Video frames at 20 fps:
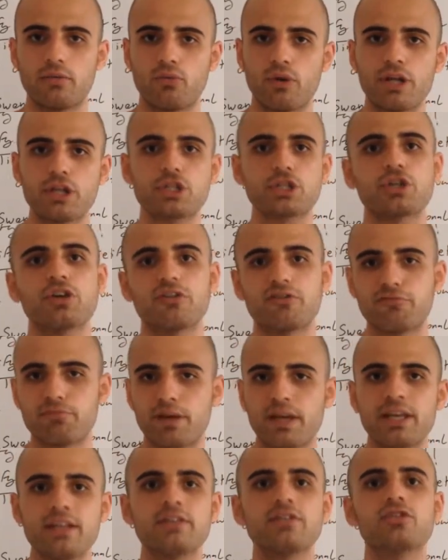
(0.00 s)
ratio of
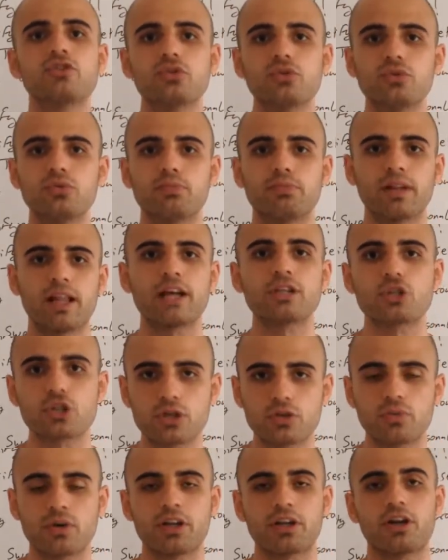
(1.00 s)
pain to
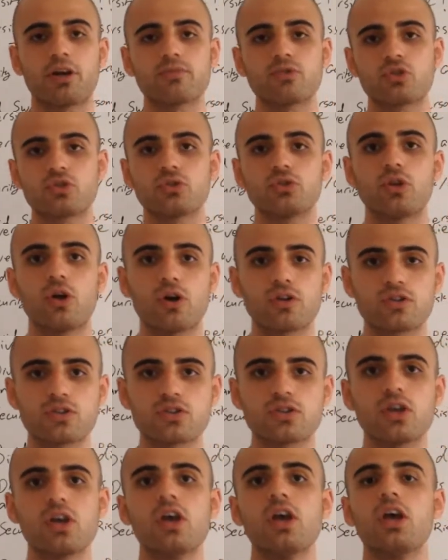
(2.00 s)
pleasure when it comes to
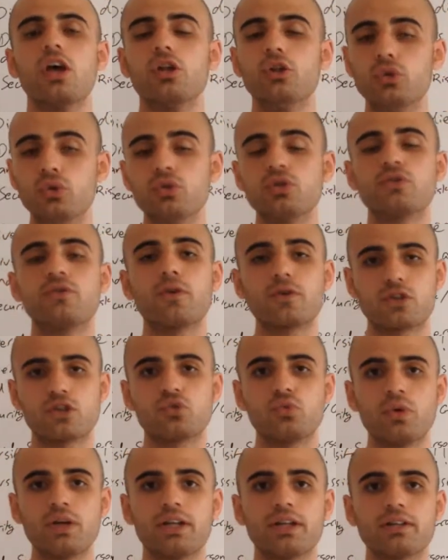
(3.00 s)
lose
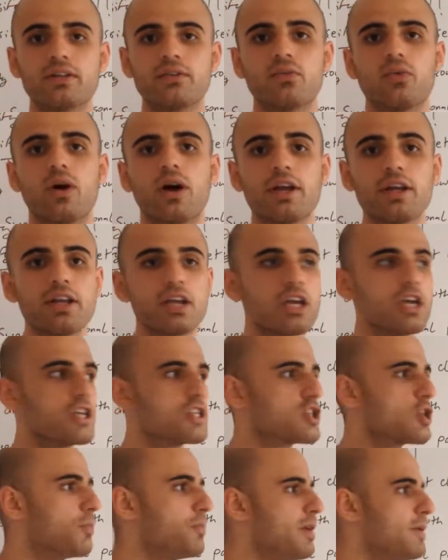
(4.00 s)
versus win, right?
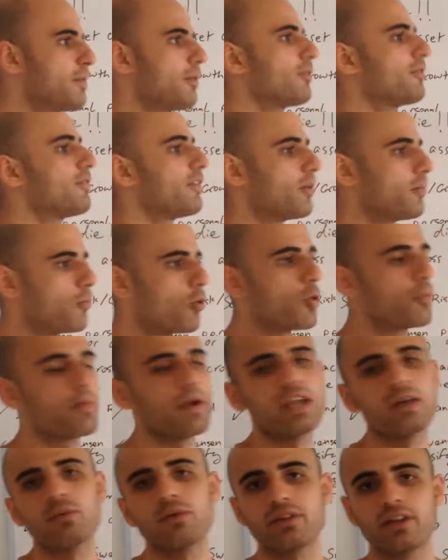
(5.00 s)
So people feel more
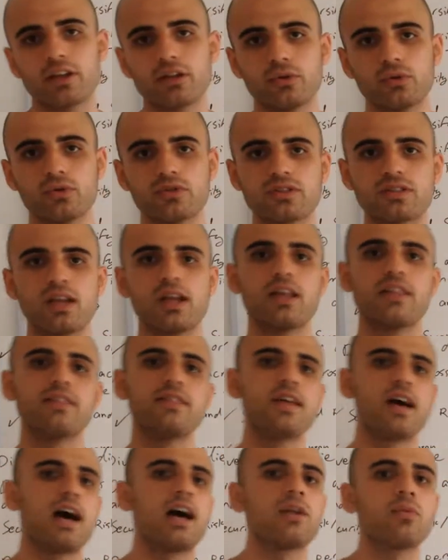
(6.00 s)
pain when they lose
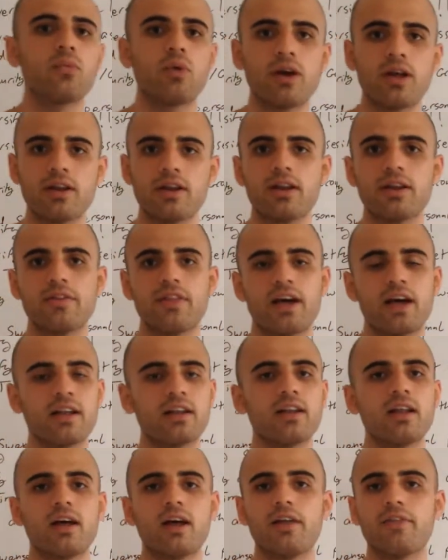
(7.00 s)
than
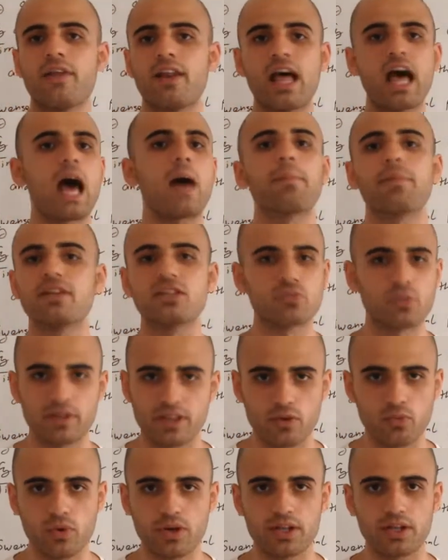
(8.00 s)
happiness when
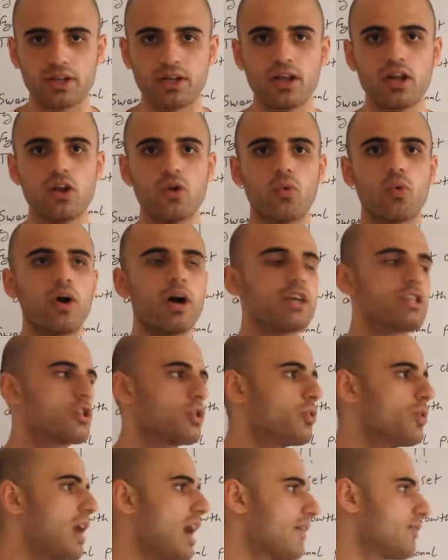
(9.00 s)
they win, right?
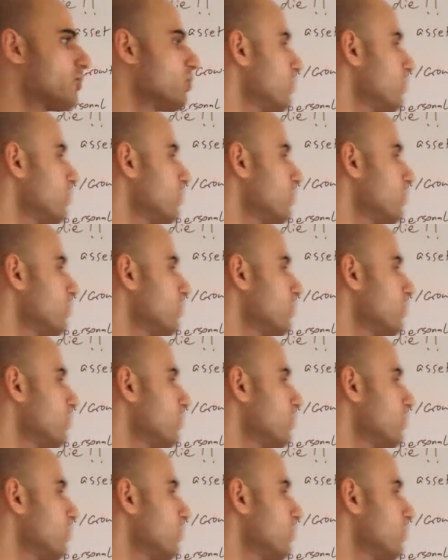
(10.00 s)
So you have